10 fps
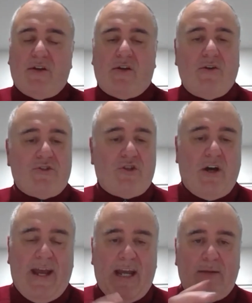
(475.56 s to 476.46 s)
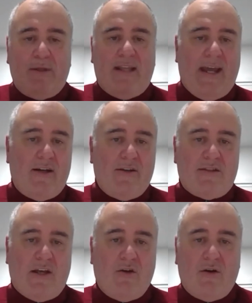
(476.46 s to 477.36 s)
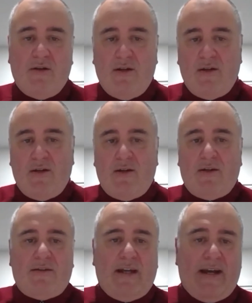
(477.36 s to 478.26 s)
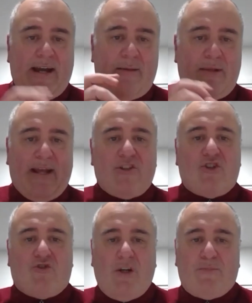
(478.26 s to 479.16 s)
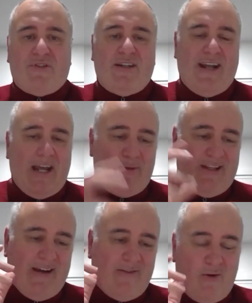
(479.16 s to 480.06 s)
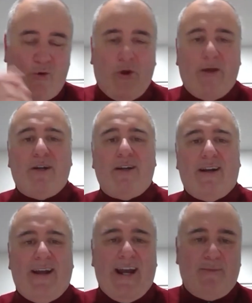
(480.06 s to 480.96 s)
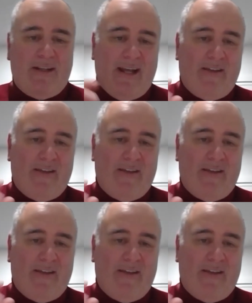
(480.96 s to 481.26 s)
girls got hand-me-downs, they got, mm-hmm. Hand-me-down strips and hand-me-down equipment and hand-me-down